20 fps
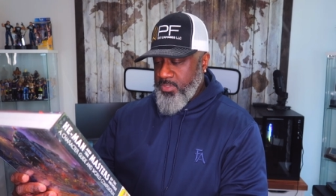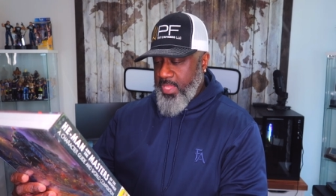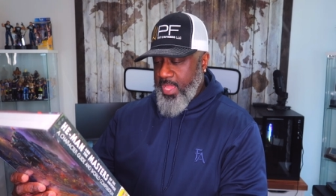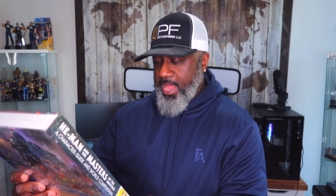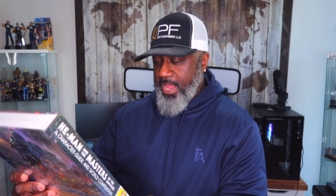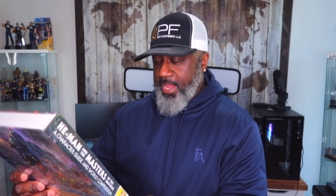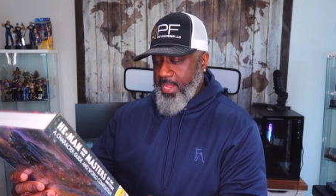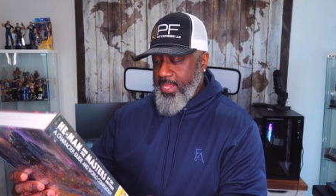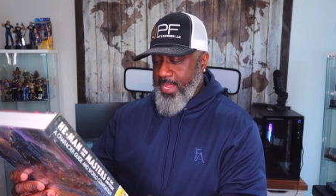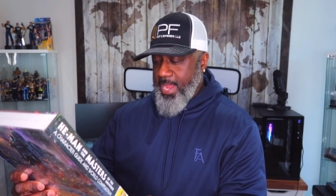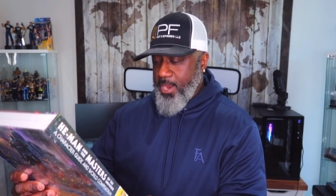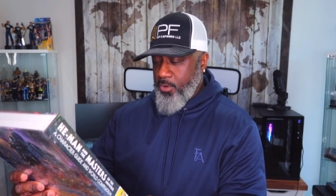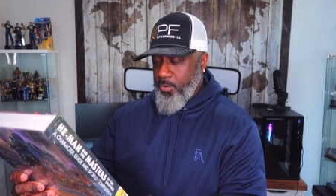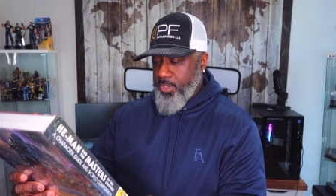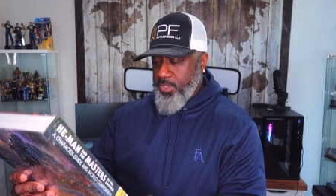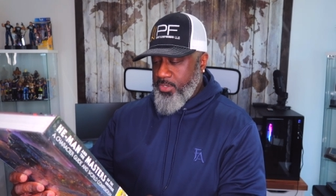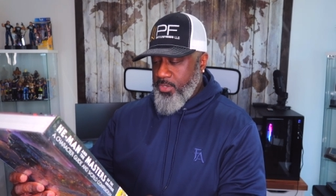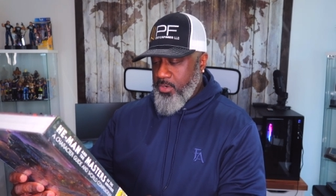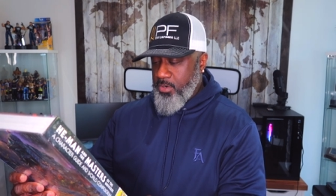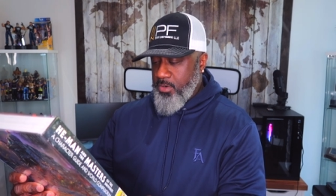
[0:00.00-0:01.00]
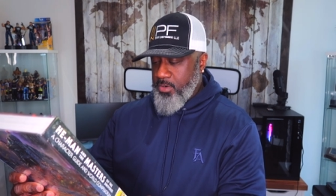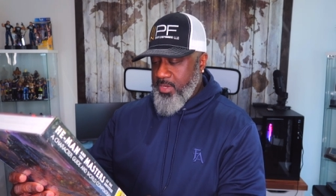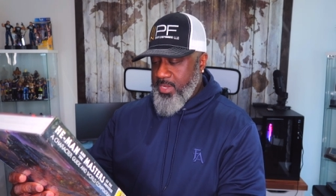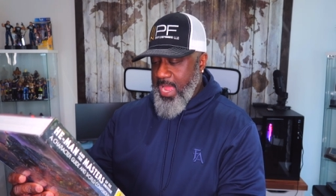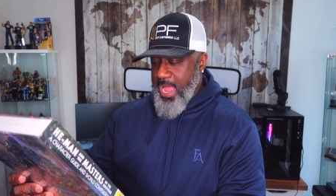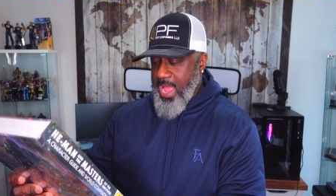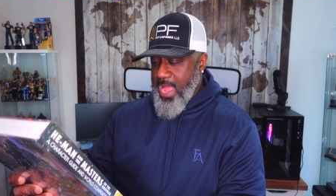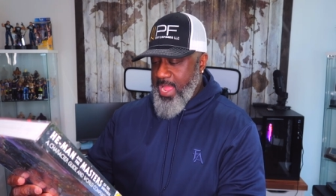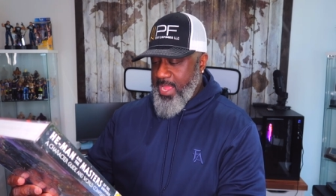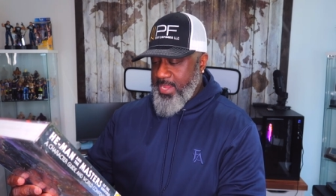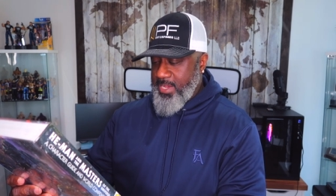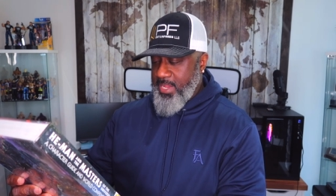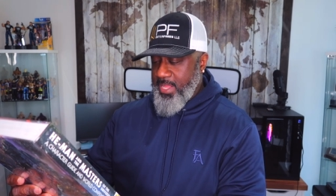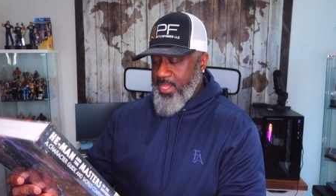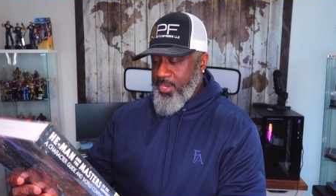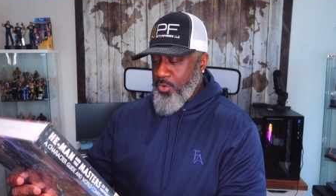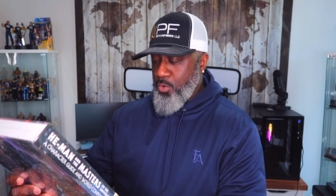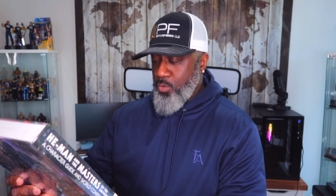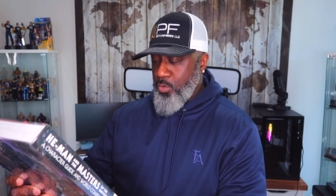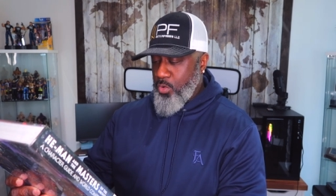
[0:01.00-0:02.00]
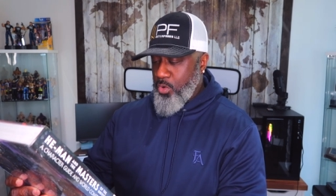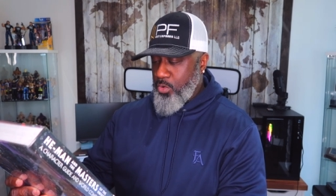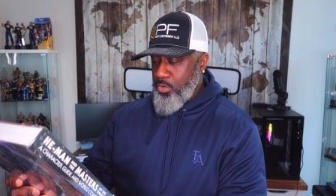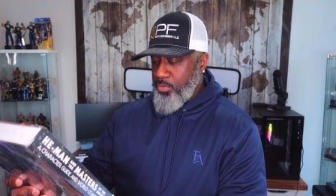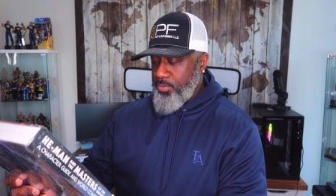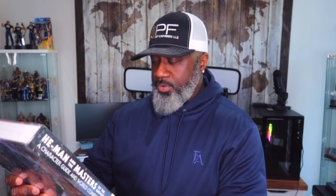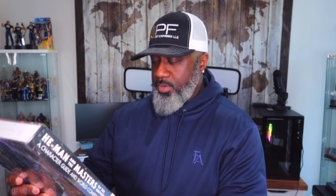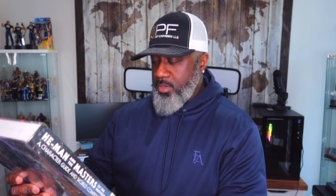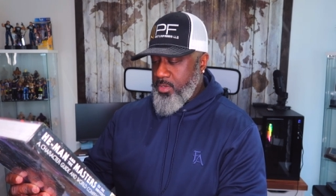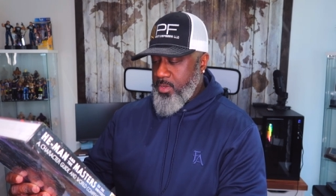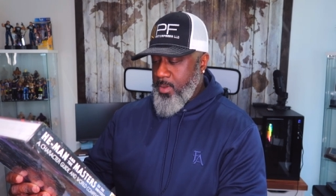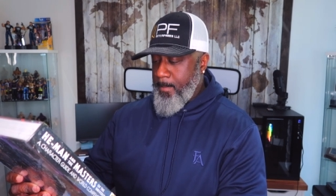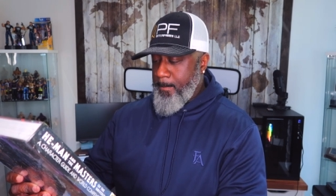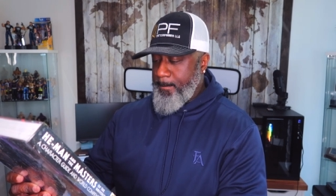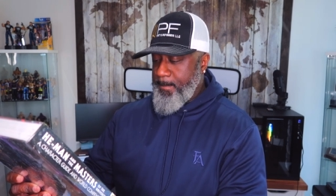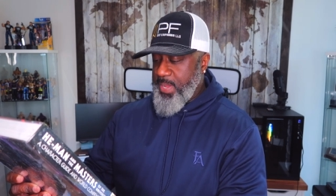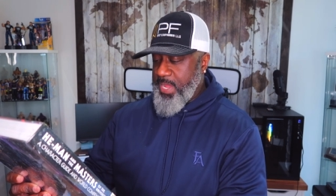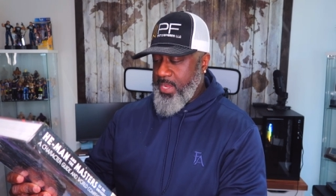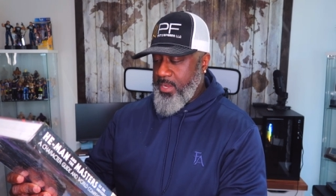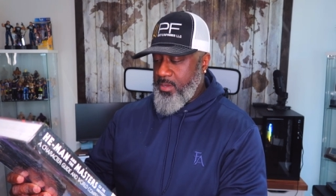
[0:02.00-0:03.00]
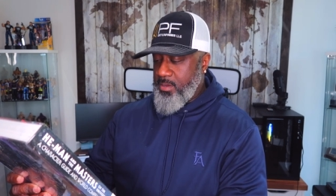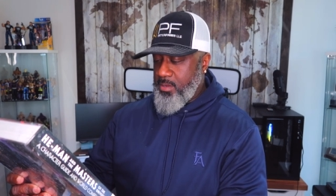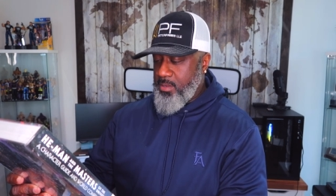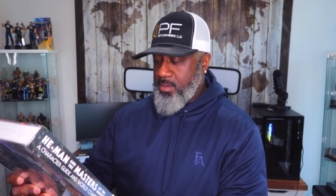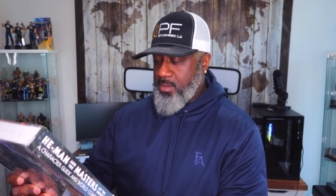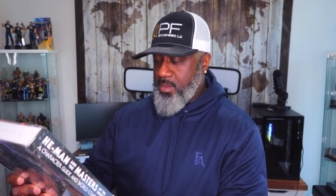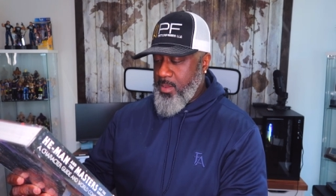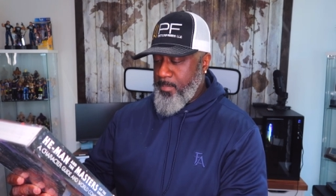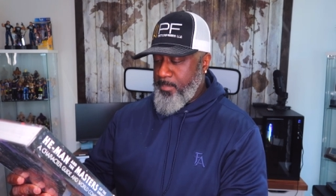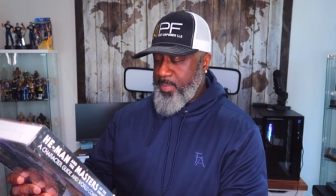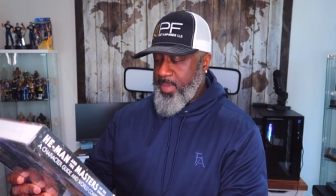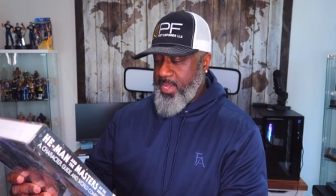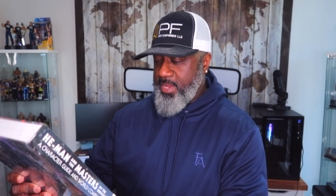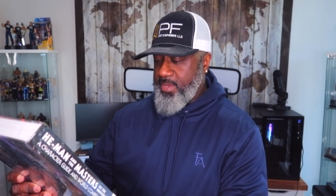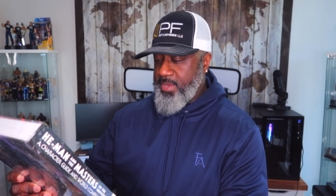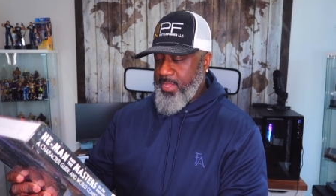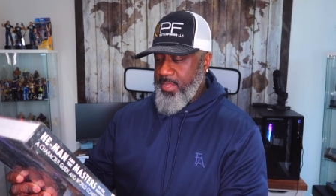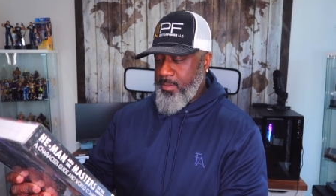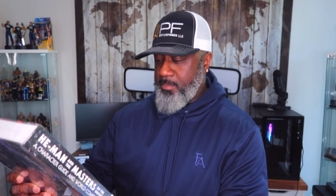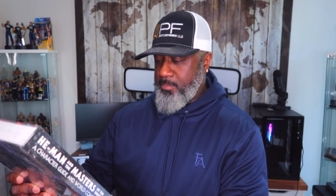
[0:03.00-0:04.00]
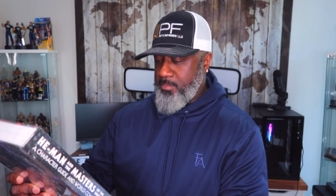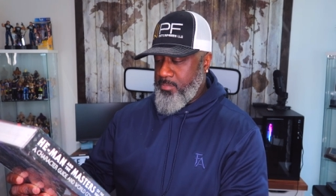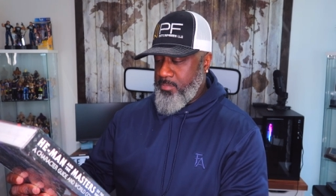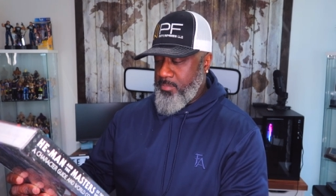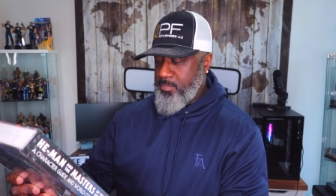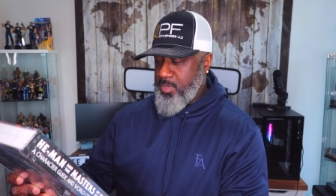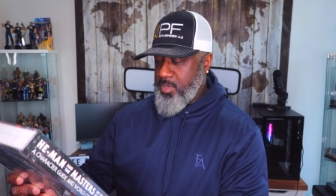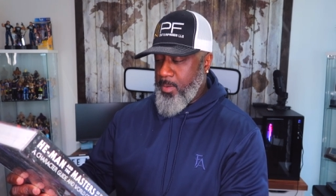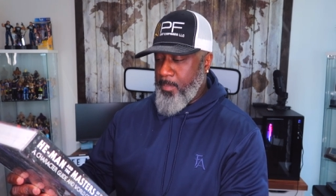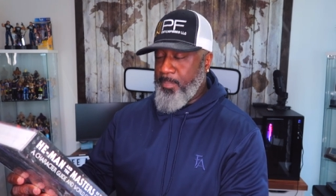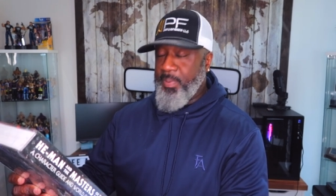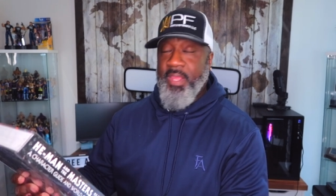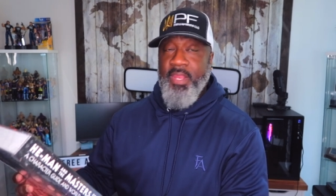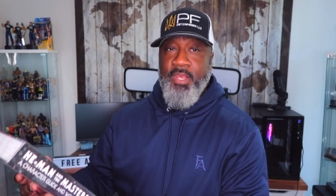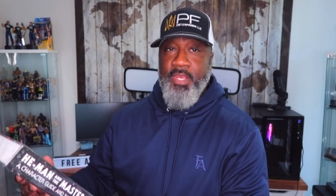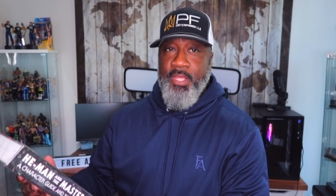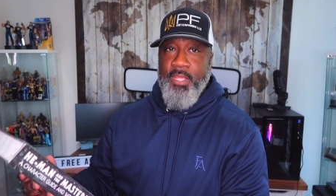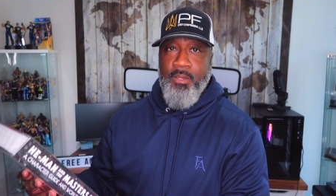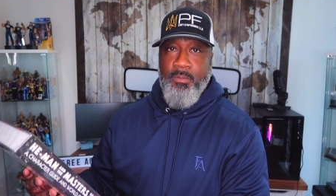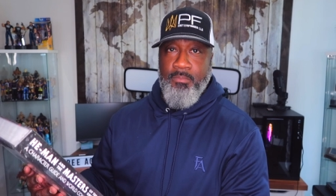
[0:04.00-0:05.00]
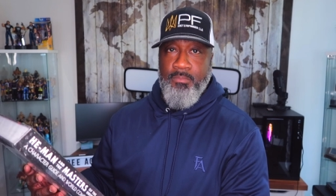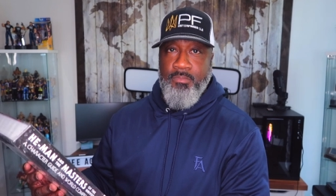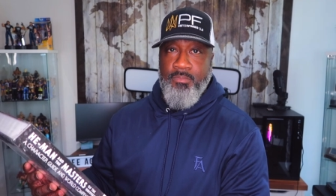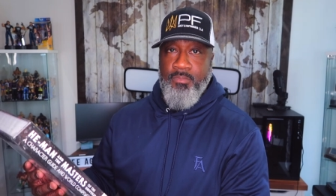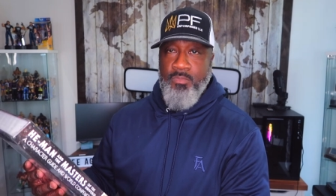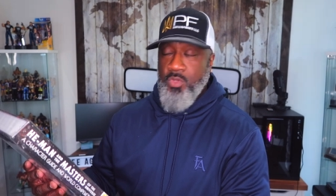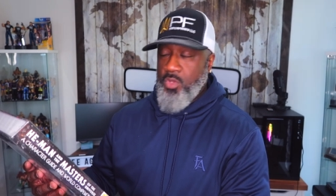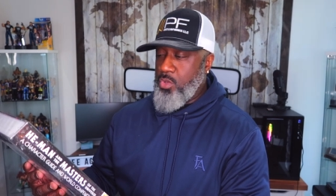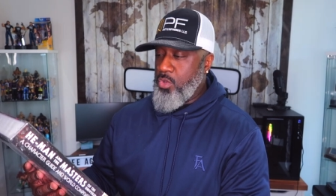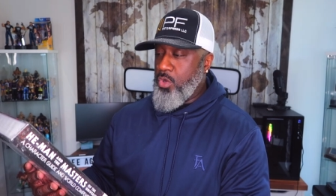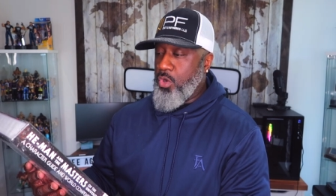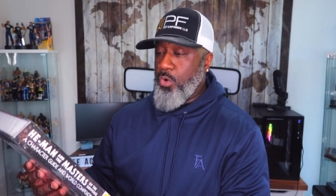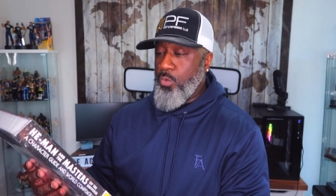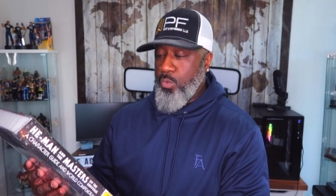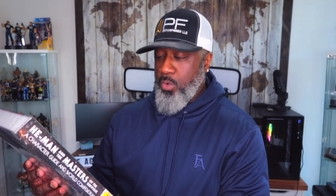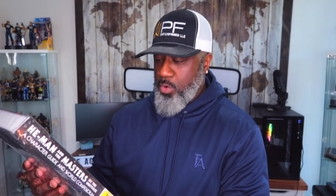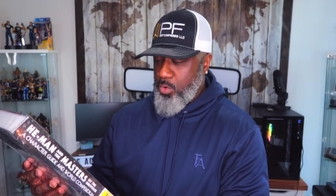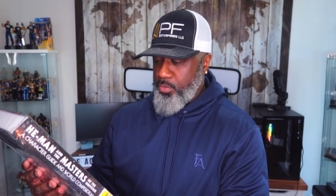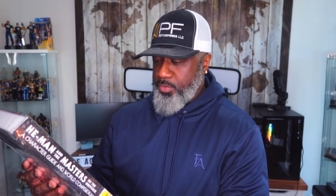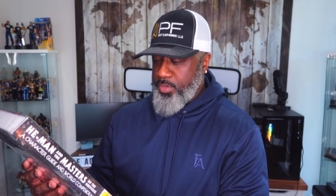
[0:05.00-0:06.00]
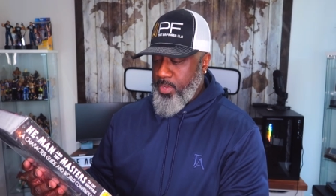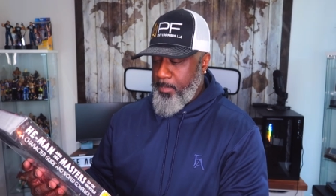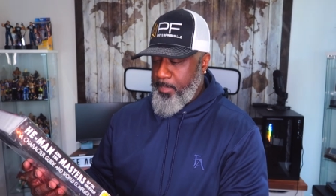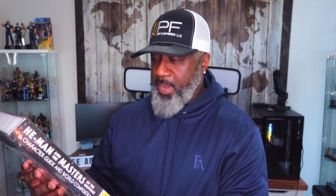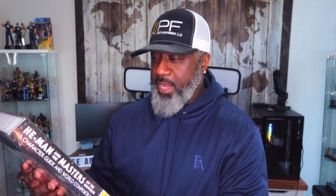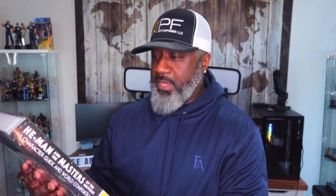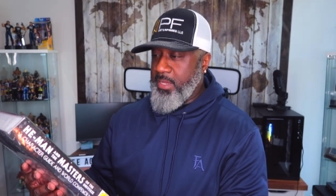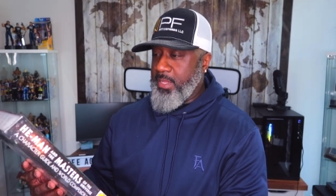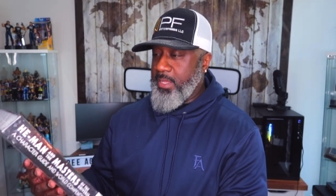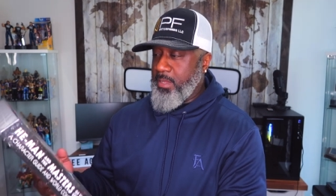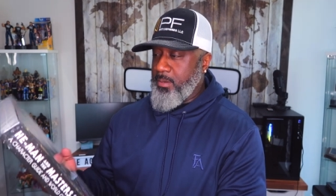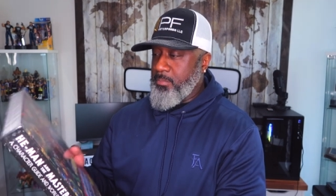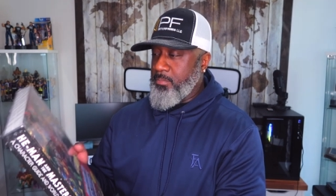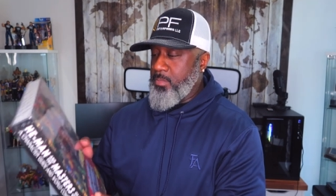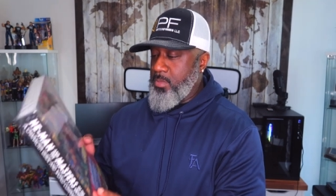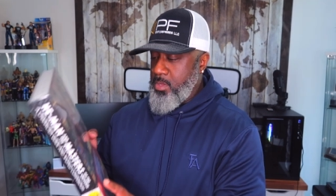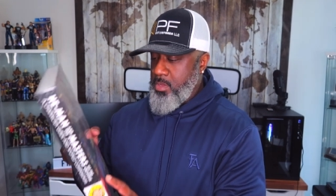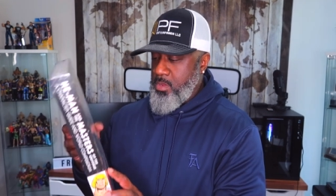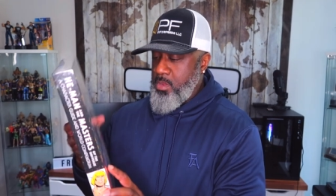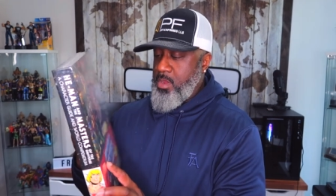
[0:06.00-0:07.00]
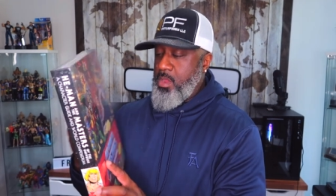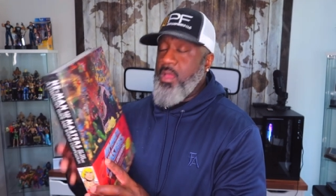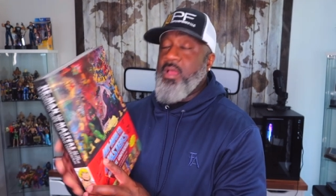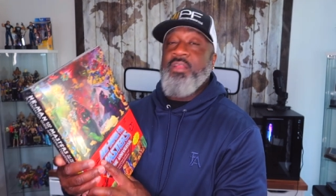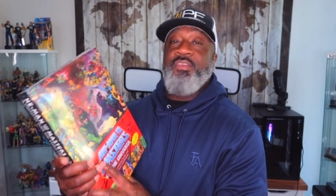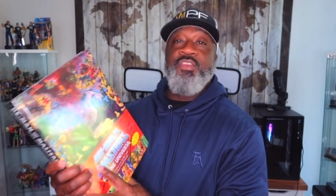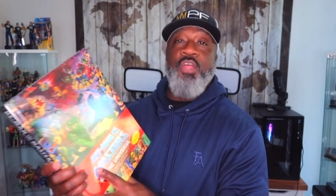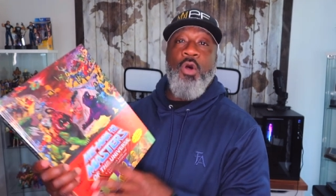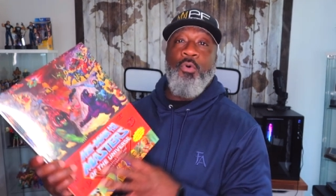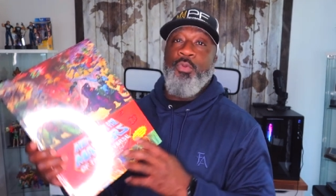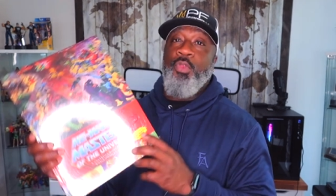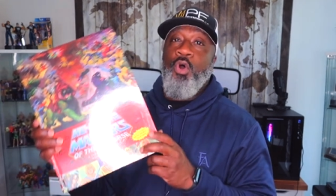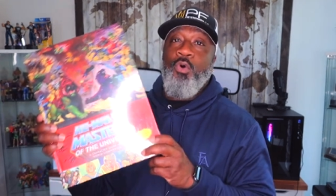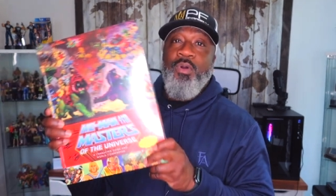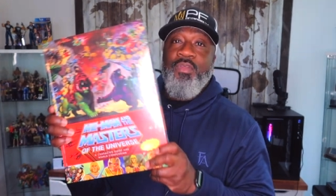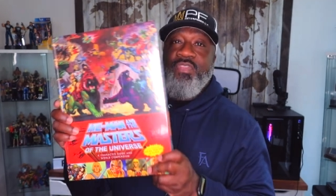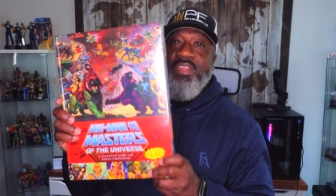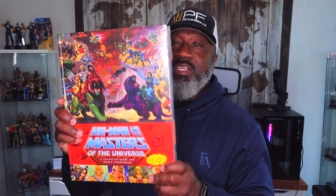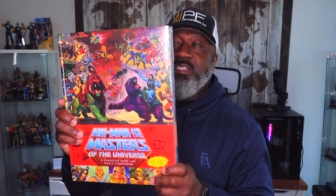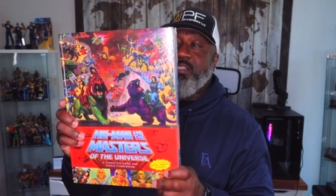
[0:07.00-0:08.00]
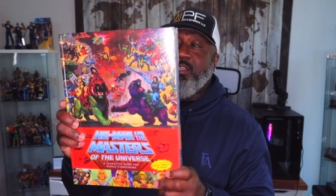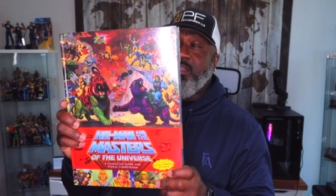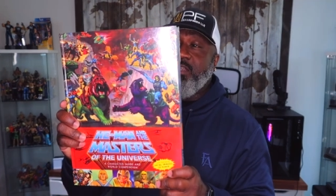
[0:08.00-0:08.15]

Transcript: a character guide in a world compendium. Compendium. A world compendium. Don't know what this